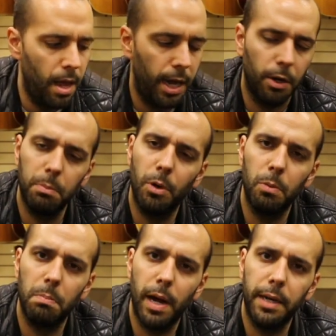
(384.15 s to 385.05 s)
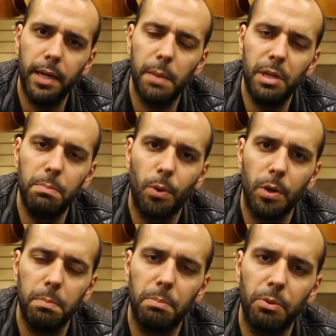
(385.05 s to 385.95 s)
herringbone binding, ebony
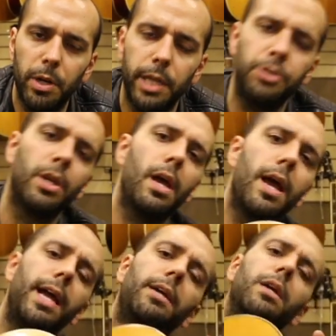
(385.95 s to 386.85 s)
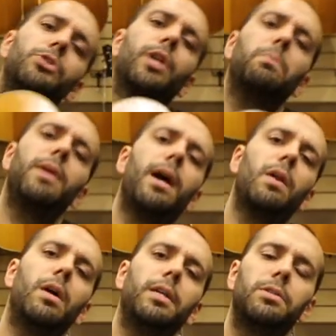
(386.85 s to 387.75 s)
board and bridge. Hey, check me
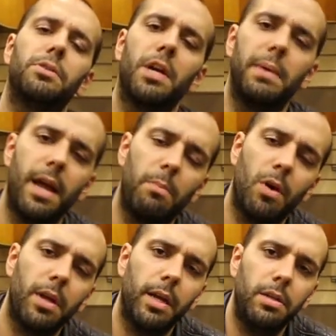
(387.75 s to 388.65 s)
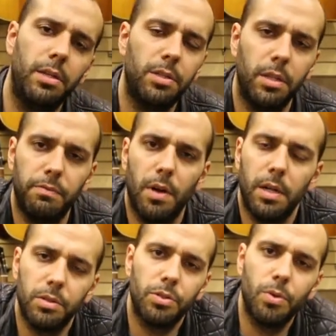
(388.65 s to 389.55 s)
out on Instagram at Mark Agnesi.
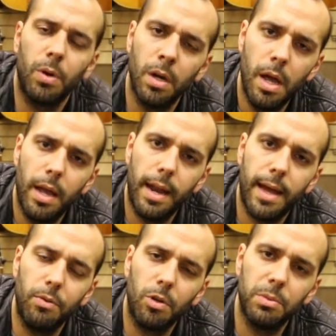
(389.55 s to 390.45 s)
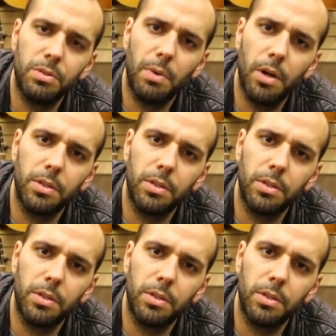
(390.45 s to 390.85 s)
Follow the store at Norman's Rare